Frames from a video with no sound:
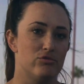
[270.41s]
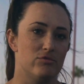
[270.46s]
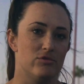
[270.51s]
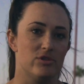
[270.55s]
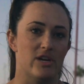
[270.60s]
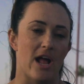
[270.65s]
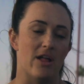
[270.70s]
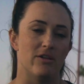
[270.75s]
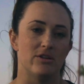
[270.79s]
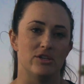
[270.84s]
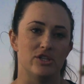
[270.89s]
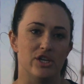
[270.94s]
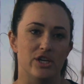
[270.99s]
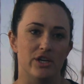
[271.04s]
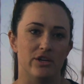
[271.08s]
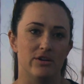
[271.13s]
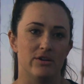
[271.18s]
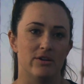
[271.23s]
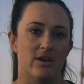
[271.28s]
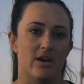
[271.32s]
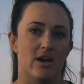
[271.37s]

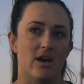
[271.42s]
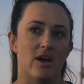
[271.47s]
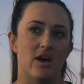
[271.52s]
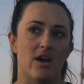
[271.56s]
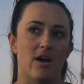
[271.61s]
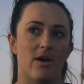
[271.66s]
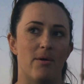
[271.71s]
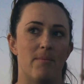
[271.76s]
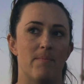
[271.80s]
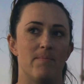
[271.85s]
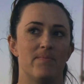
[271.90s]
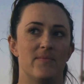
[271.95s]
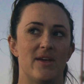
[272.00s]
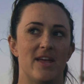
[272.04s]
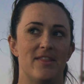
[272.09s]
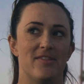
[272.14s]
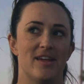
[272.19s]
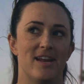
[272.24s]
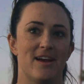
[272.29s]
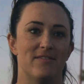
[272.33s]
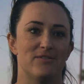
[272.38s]
challenging, and
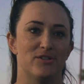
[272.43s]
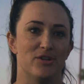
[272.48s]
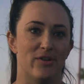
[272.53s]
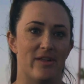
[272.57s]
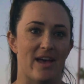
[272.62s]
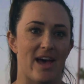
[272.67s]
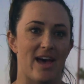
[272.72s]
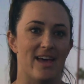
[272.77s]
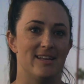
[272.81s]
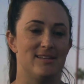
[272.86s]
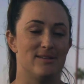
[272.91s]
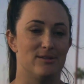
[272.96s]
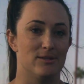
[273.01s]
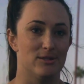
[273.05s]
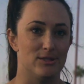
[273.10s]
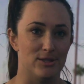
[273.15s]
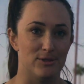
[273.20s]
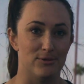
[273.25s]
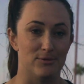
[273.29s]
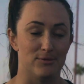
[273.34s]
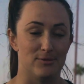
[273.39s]
then after that it's the
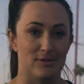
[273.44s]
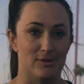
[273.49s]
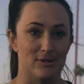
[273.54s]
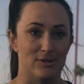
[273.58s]
dunes,